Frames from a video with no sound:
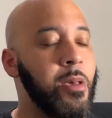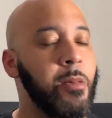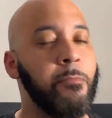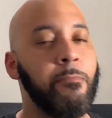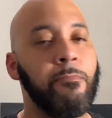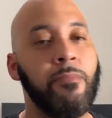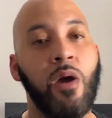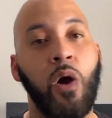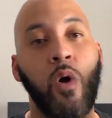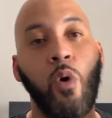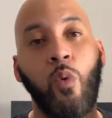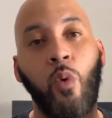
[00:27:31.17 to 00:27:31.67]

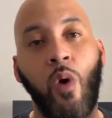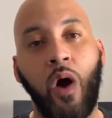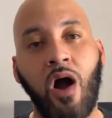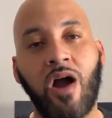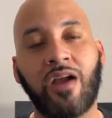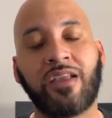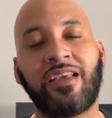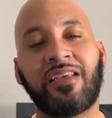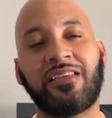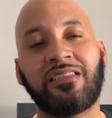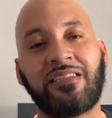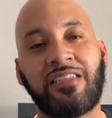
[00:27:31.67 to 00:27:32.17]

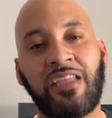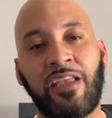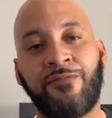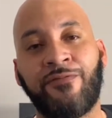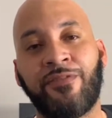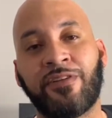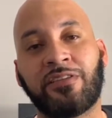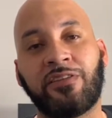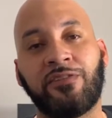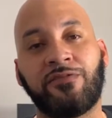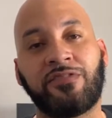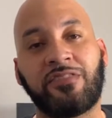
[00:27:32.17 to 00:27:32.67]
Milwaukee's
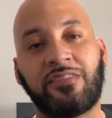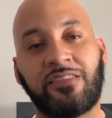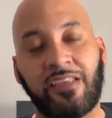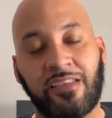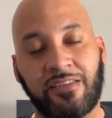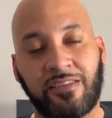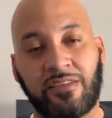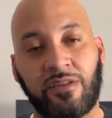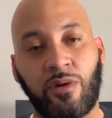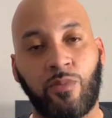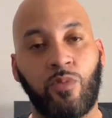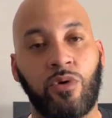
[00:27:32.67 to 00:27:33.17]
defensive
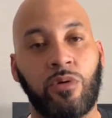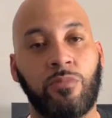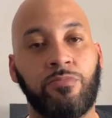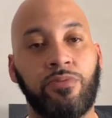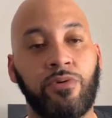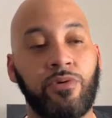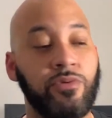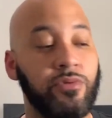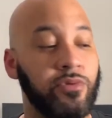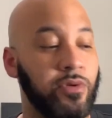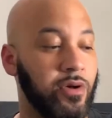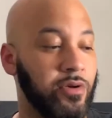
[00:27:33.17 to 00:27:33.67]
system with
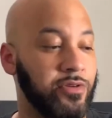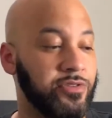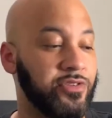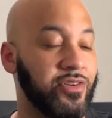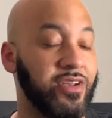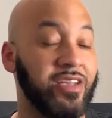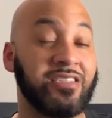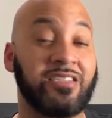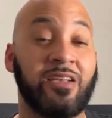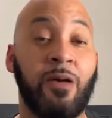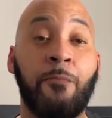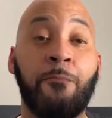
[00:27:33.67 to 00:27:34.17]
Budenholzer
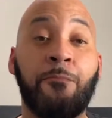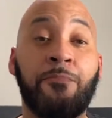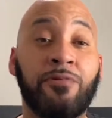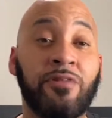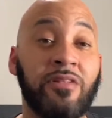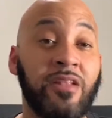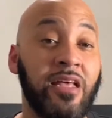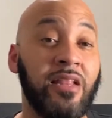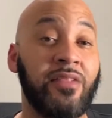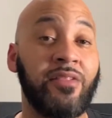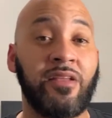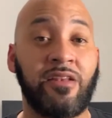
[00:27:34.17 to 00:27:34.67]
is
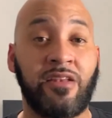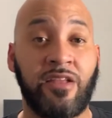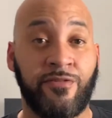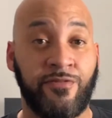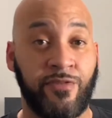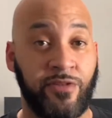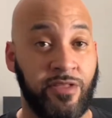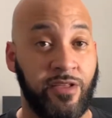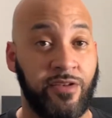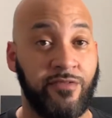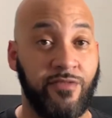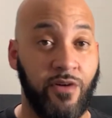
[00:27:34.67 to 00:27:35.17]
completely
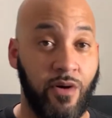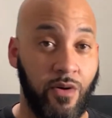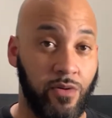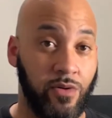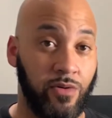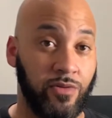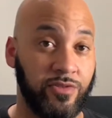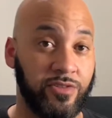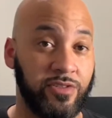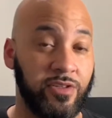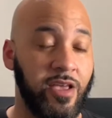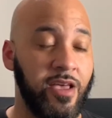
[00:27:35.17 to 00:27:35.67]
different than
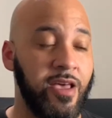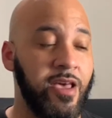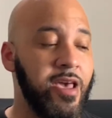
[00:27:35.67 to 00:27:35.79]
Vogel's,